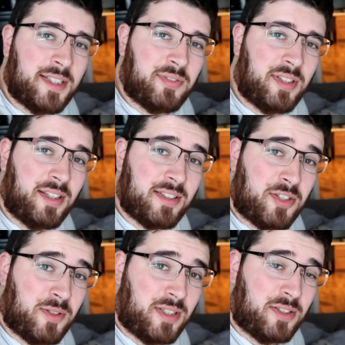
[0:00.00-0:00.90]
Tiffany, this
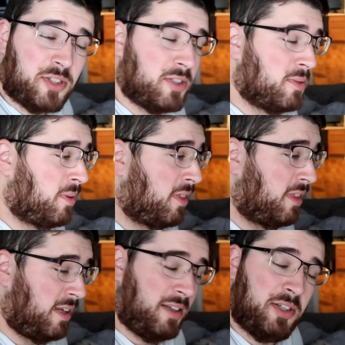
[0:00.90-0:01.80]
goes out to you.
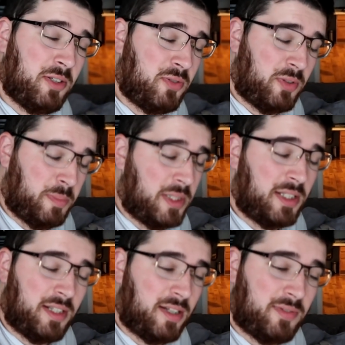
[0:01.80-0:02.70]
Thank you for
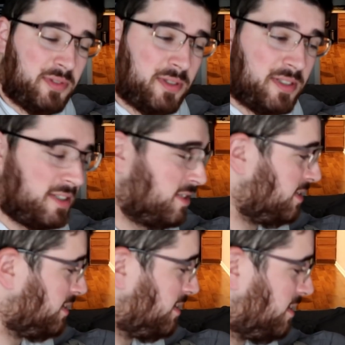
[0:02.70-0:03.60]
being there for us, because
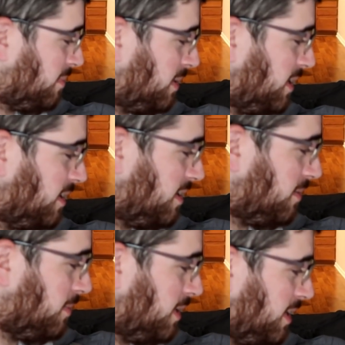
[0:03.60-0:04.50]
this is something
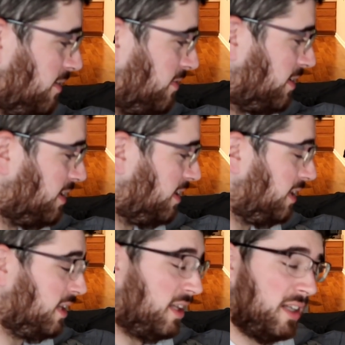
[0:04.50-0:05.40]
that we have
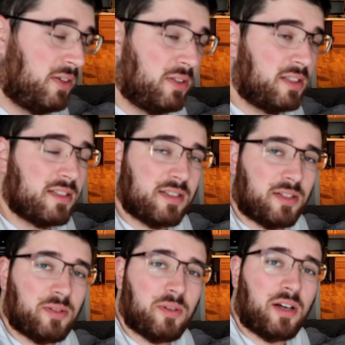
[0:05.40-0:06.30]
literally
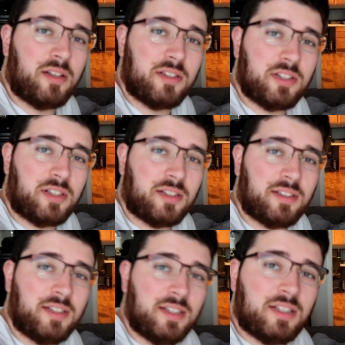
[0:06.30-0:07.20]
zero knowledge on.